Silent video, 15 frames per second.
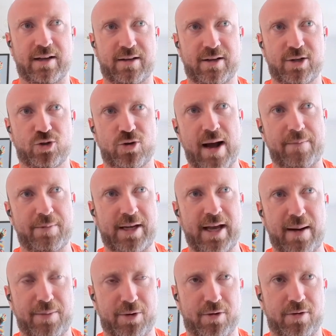trapped
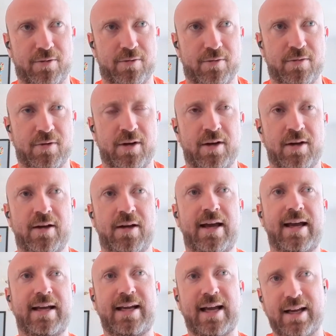capital
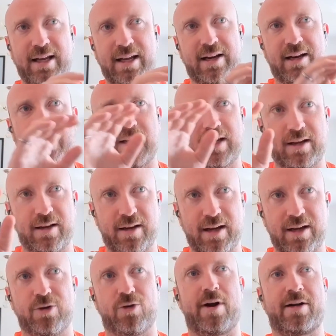and getting it
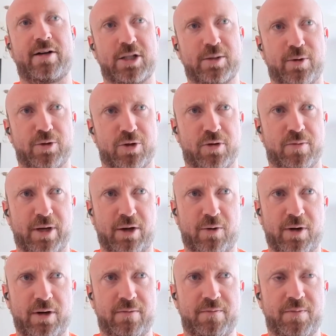indirect exposure to
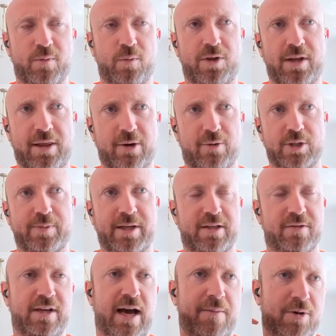Bitcoin within their respective
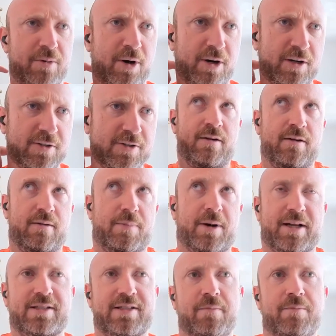capital markets.
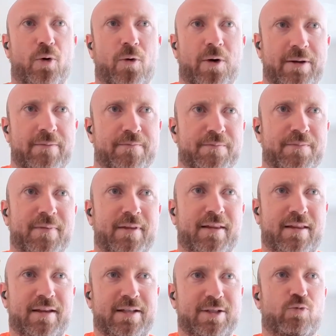But at some point,
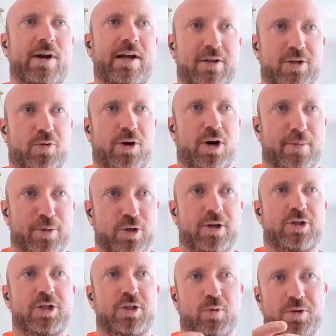these regulatory
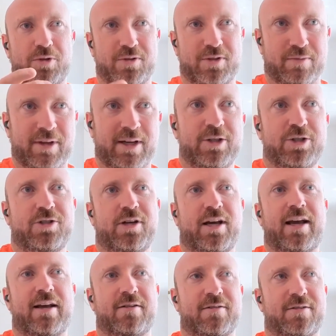arbitrages will diminish,
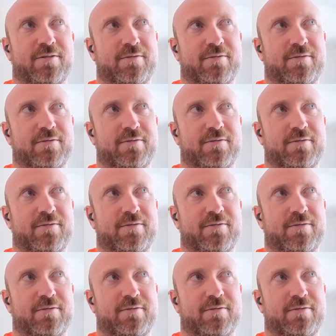and